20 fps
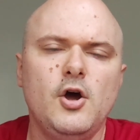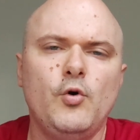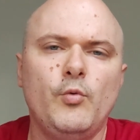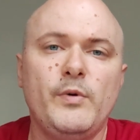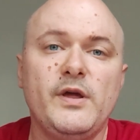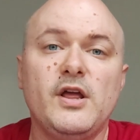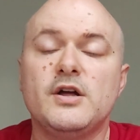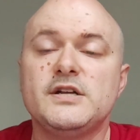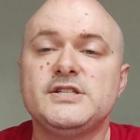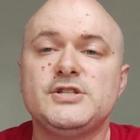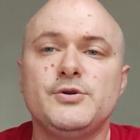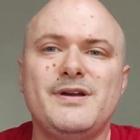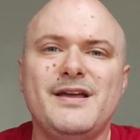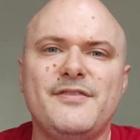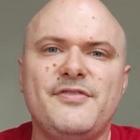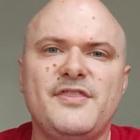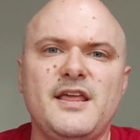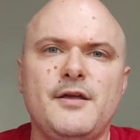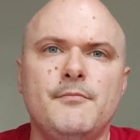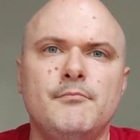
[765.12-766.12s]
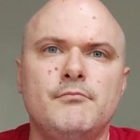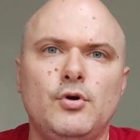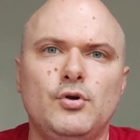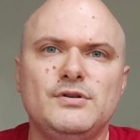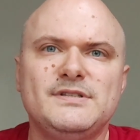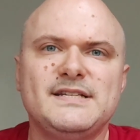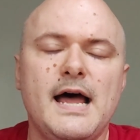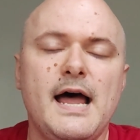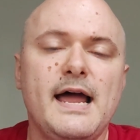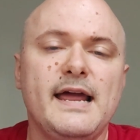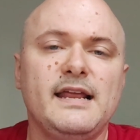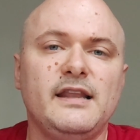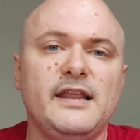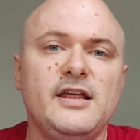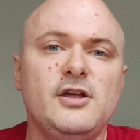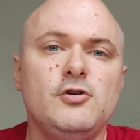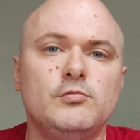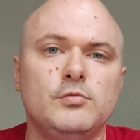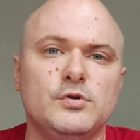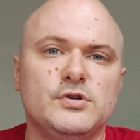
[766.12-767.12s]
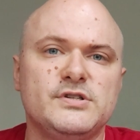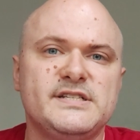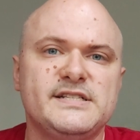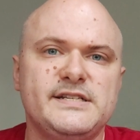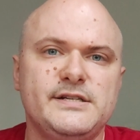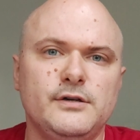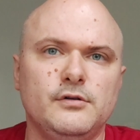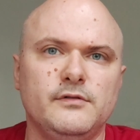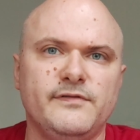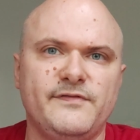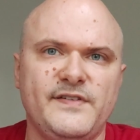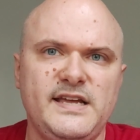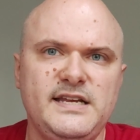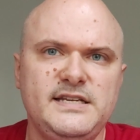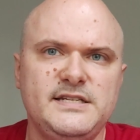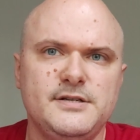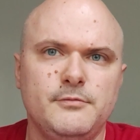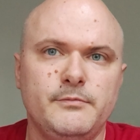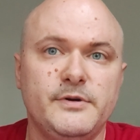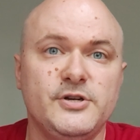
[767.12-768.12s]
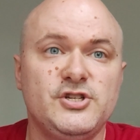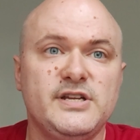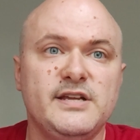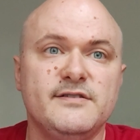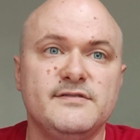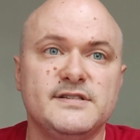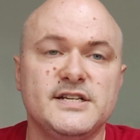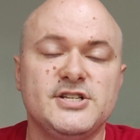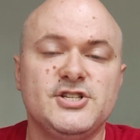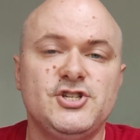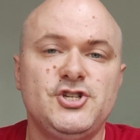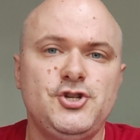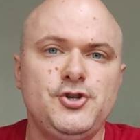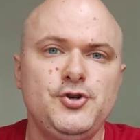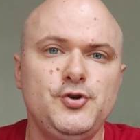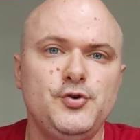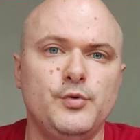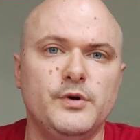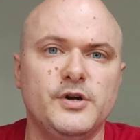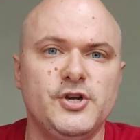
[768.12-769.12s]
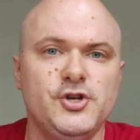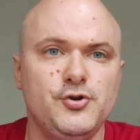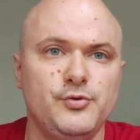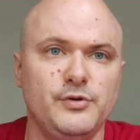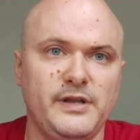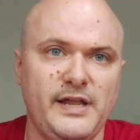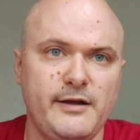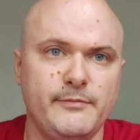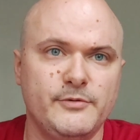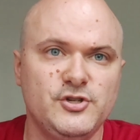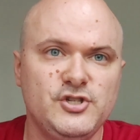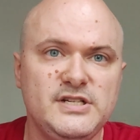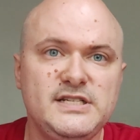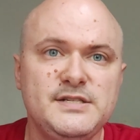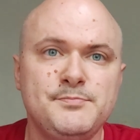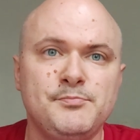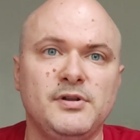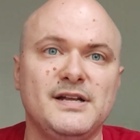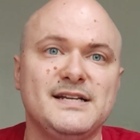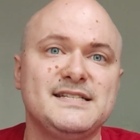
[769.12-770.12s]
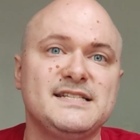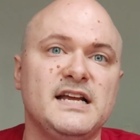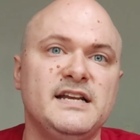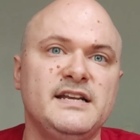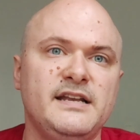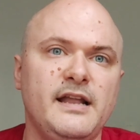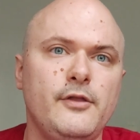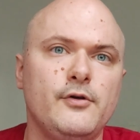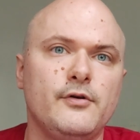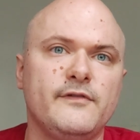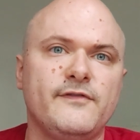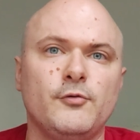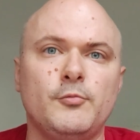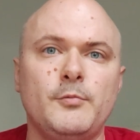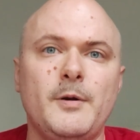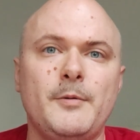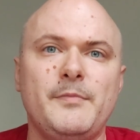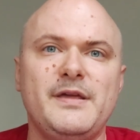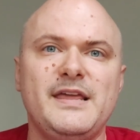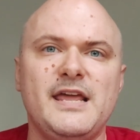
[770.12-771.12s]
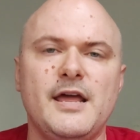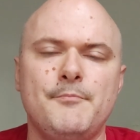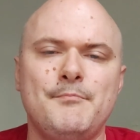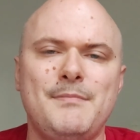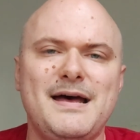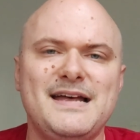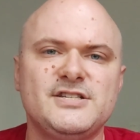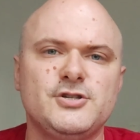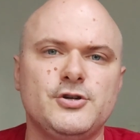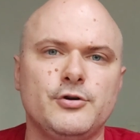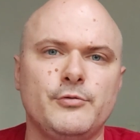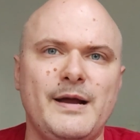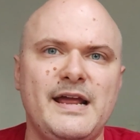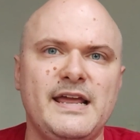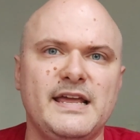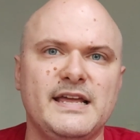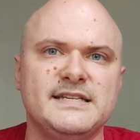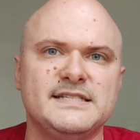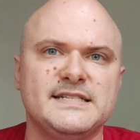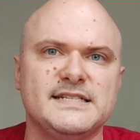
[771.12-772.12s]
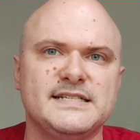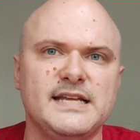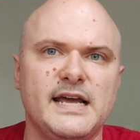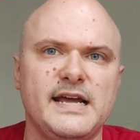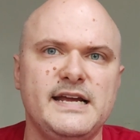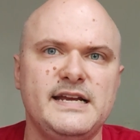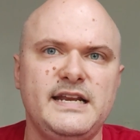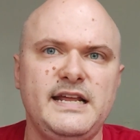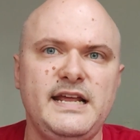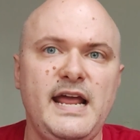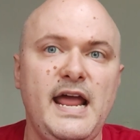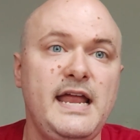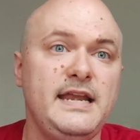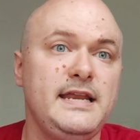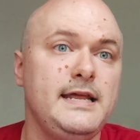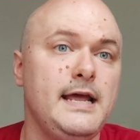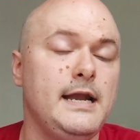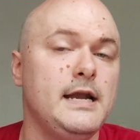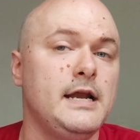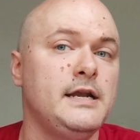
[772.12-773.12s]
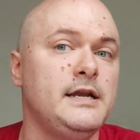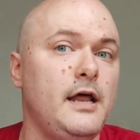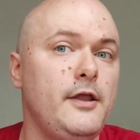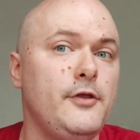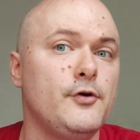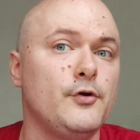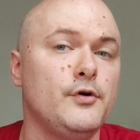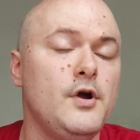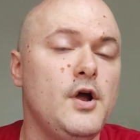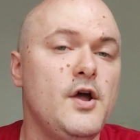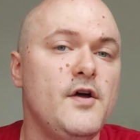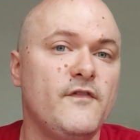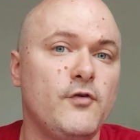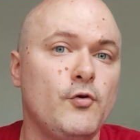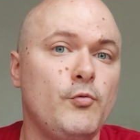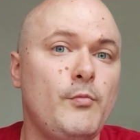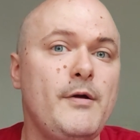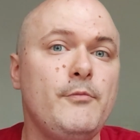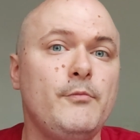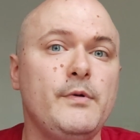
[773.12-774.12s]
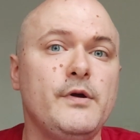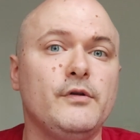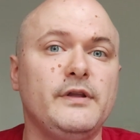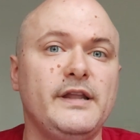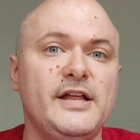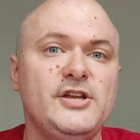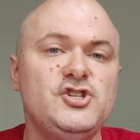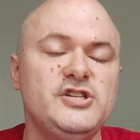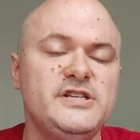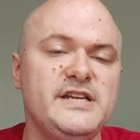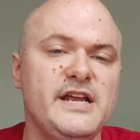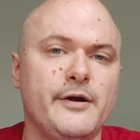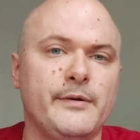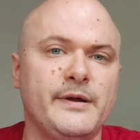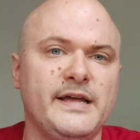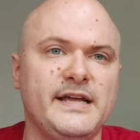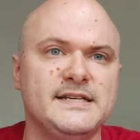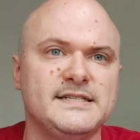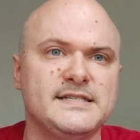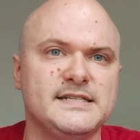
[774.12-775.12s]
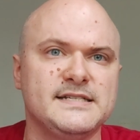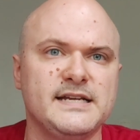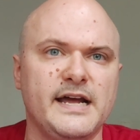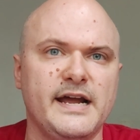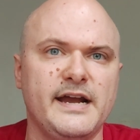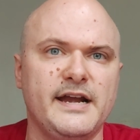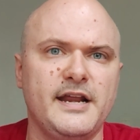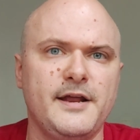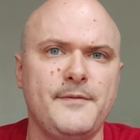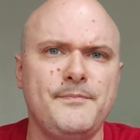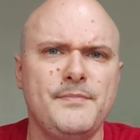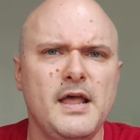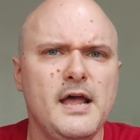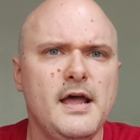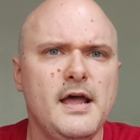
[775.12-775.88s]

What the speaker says: We also get the multilingual skill feat, which gives us 2 new languages, plus another for when we get master rank in society, and yet another for when we're legendary in society.